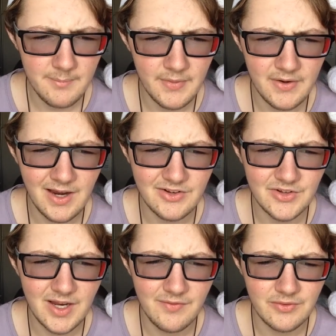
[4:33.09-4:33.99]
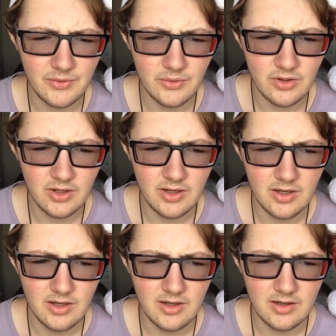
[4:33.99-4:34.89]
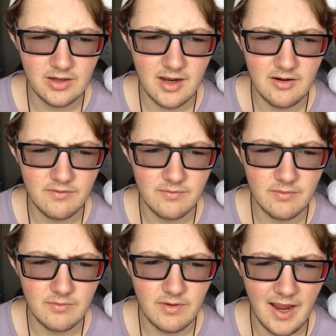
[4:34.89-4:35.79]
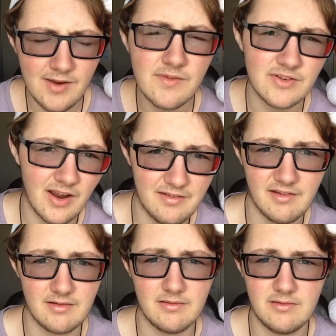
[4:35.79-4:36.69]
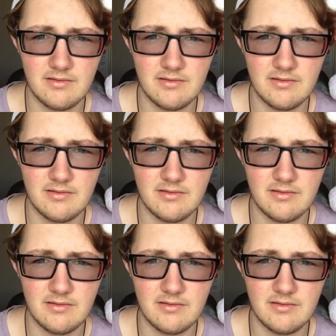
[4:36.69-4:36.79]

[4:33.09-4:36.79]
but then you actually have to kind of advertise it.